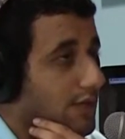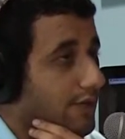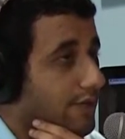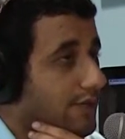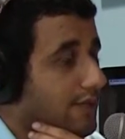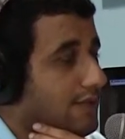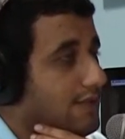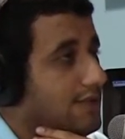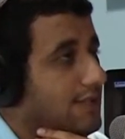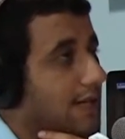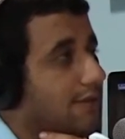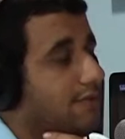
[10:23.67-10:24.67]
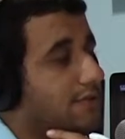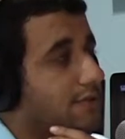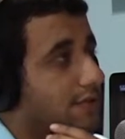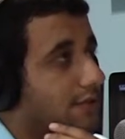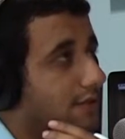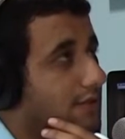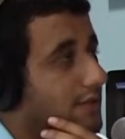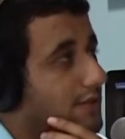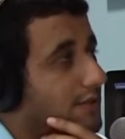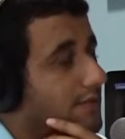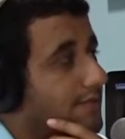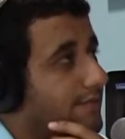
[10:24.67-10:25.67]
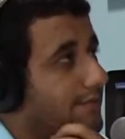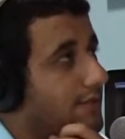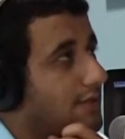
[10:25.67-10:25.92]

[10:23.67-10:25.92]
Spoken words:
read this chapter and